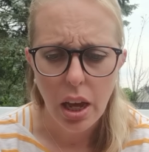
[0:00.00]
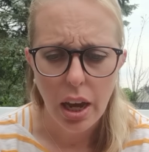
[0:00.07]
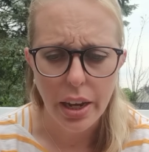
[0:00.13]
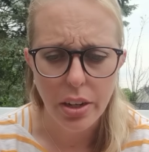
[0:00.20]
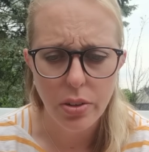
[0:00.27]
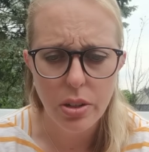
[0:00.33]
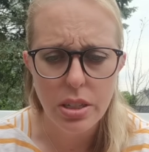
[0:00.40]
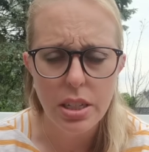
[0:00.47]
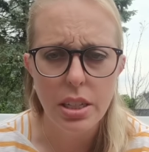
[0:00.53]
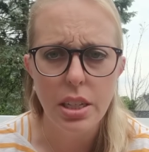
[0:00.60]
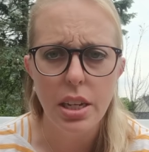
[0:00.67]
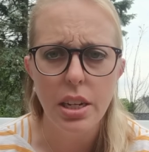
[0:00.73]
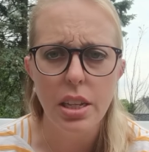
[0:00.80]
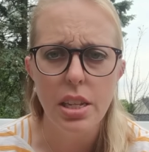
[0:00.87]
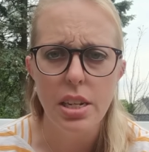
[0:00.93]
I noticed at the
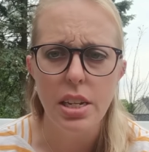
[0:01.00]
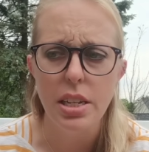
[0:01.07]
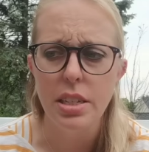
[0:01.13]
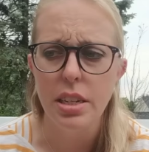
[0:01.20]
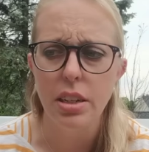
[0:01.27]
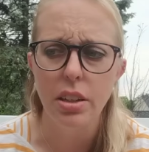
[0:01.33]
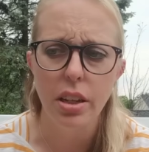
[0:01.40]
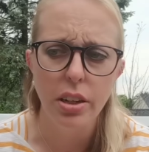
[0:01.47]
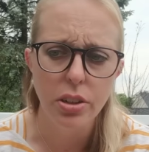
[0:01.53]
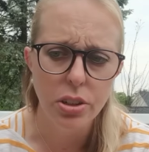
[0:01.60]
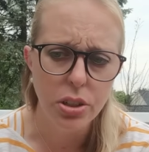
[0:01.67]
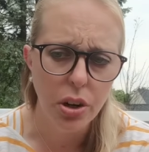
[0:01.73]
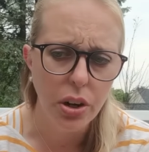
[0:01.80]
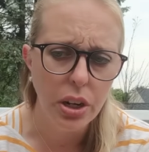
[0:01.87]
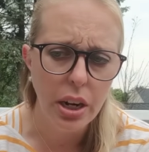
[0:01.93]
end of the detail that you're
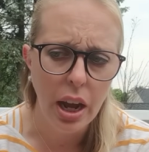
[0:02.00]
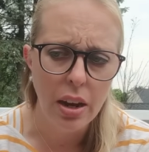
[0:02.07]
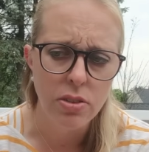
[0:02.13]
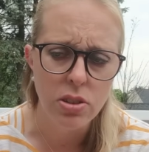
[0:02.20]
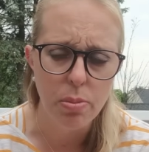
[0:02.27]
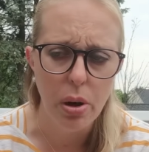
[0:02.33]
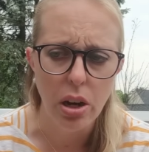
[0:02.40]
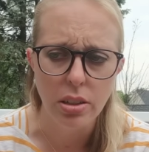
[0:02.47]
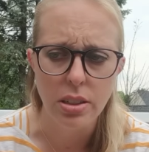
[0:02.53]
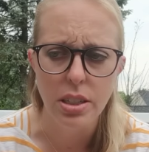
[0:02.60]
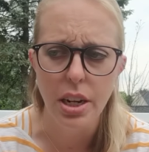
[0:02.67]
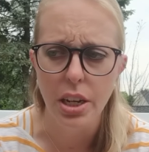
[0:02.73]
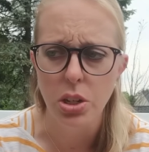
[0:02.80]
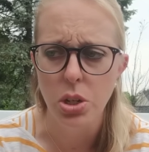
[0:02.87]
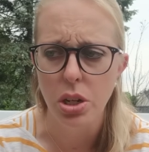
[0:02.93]
starting to have some
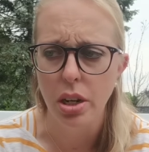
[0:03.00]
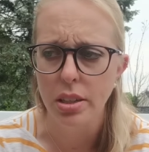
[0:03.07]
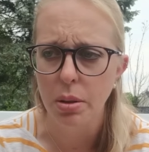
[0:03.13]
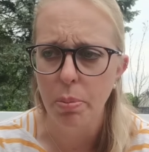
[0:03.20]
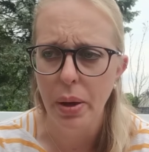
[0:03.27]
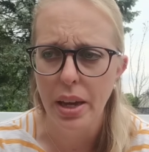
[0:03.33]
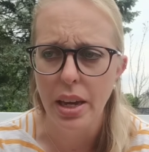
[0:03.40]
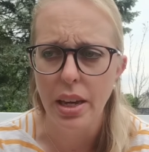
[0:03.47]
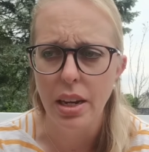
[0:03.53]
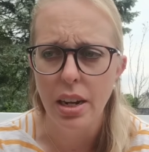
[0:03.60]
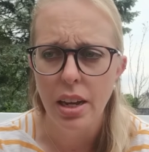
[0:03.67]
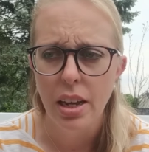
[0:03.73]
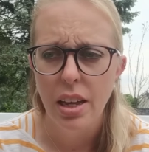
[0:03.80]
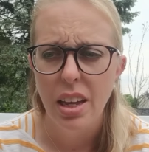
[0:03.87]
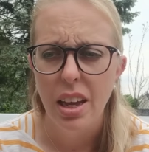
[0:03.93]
oxidation on the paint,
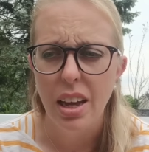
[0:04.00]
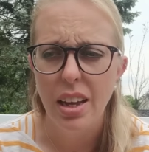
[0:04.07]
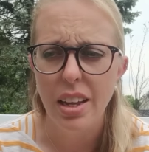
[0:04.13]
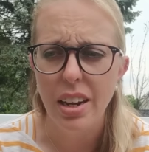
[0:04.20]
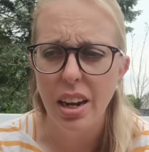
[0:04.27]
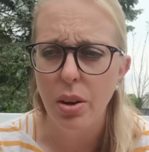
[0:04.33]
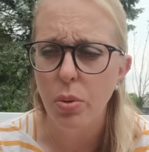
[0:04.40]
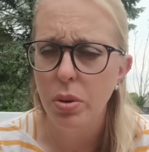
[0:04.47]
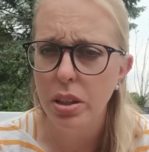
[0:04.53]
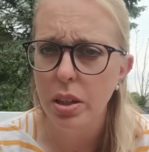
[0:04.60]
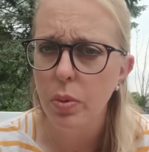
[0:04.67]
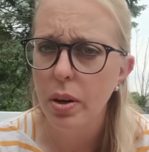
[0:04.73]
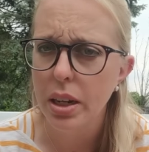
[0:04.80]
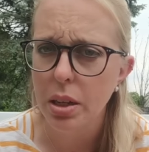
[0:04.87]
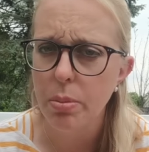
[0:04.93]
and I really
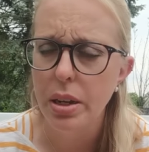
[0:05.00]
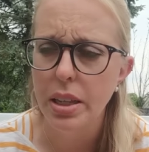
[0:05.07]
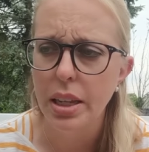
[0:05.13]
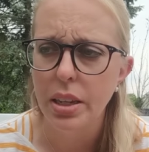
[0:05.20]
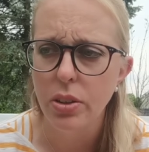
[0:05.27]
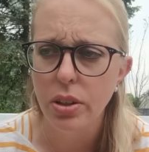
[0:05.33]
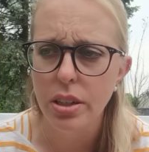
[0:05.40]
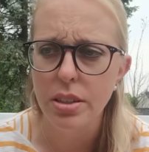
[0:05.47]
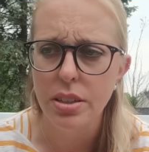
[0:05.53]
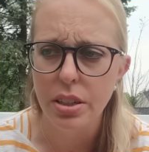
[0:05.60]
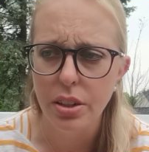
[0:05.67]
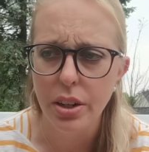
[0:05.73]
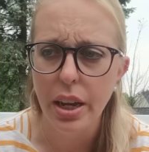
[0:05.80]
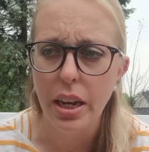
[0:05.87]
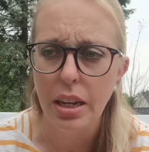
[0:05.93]
recommend that you
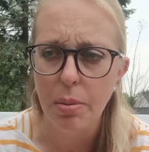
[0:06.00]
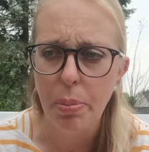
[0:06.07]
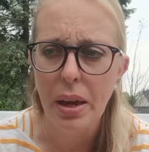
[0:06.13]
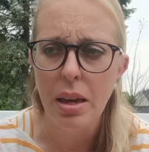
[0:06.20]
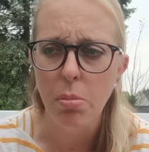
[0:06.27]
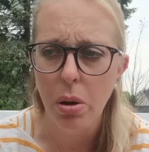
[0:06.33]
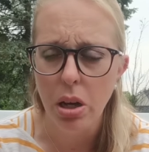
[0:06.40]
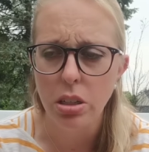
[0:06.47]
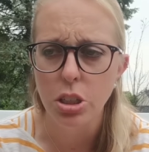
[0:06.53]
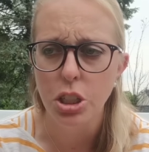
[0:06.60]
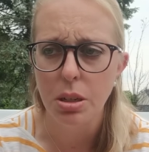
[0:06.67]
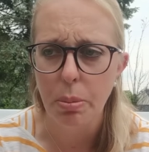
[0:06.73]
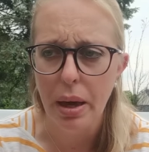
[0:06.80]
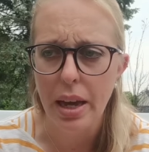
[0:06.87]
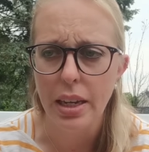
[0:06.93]
consider getting a paint
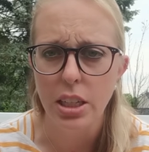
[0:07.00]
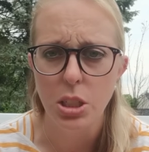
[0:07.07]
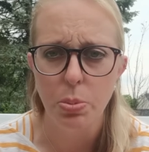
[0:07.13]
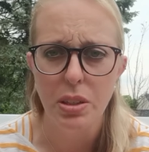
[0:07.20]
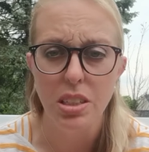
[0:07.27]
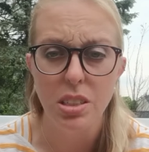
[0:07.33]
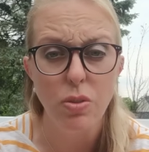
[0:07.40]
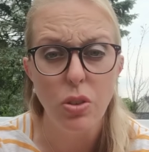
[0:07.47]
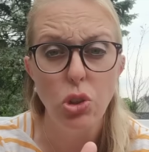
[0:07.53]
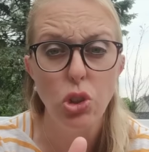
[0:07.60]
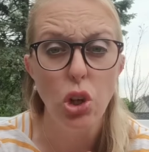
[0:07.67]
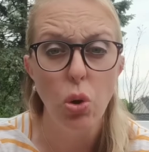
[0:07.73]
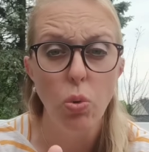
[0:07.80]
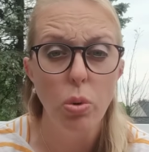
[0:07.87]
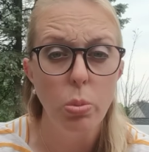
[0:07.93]
polishing package, because if you
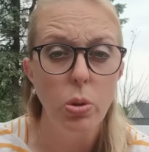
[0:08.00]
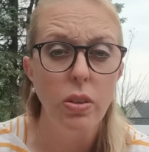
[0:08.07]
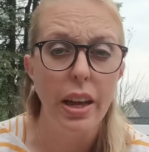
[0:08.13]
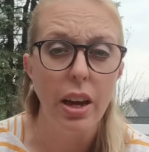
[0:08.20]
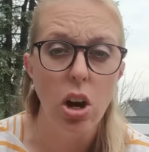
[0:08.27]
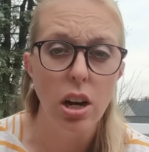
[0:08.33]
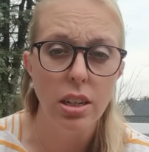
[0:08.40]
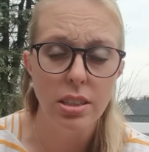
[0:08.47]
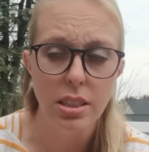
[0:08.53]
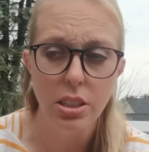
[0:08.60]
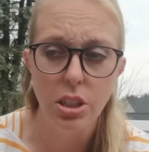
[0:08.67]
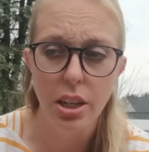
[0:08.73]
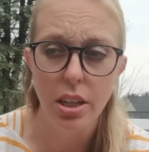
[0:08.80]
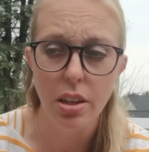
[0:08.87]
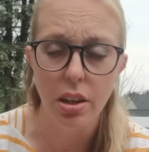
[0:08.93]
don't remove that
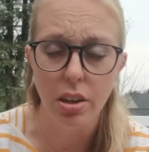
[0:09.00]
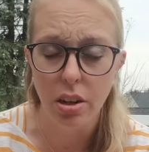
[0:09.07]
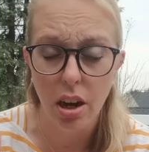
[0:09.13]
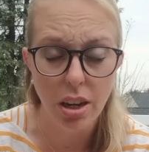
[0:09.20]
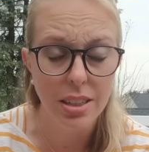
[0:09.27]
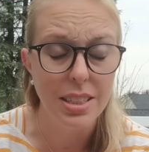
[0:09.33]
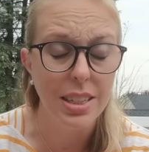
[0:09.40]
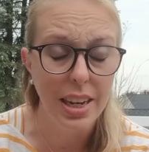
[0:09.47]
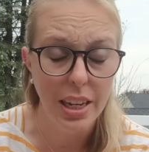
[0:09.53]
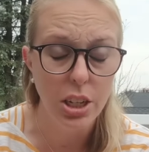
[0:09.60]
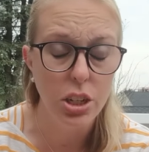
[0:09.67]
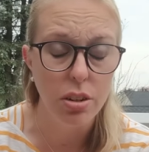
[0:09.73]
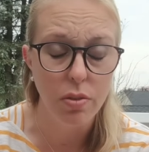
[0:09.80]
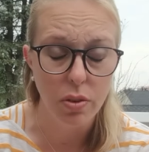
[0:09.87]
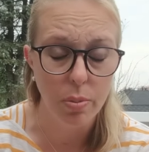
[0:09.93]

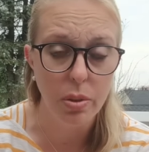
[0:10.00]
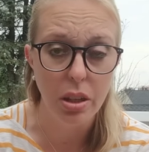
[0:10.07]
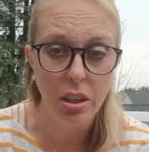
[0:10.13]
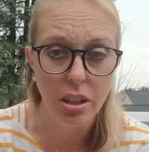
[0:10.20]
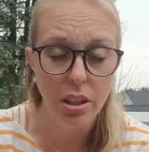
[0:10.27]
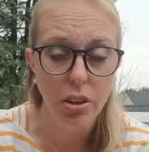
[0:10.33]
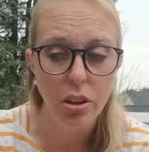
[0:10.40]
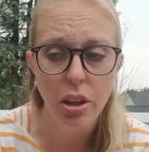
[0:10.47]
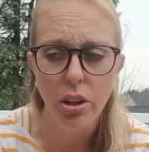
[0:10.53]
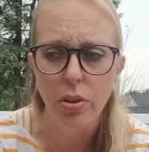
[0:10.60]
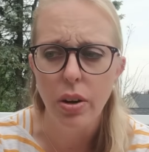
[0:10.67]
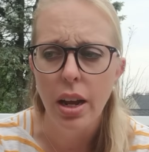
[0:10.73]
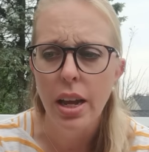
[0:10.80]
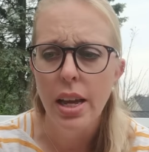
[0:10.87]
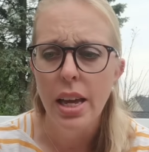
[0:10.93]
oxidation from the clear coat,